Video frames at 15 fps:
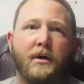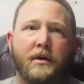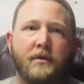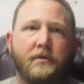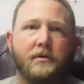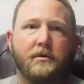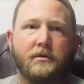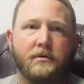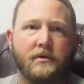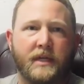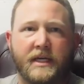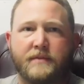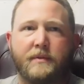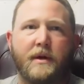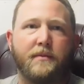here.
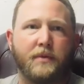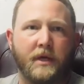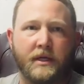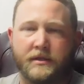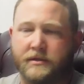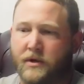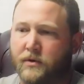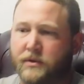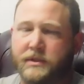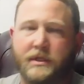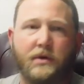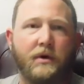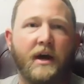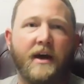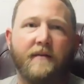That's my plan. As long as
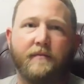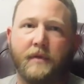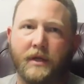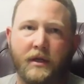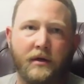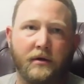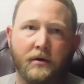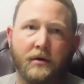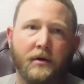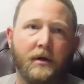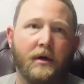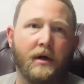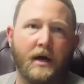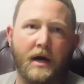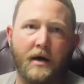they'll have me here,
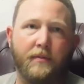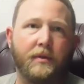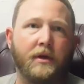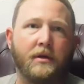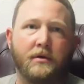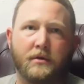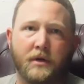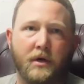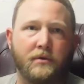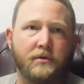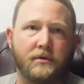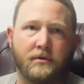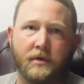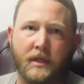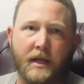I'll be here
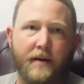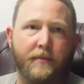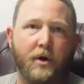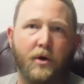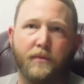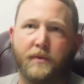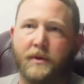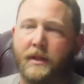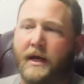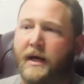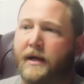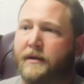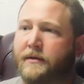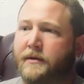coaching. And I'm hoping that. Well,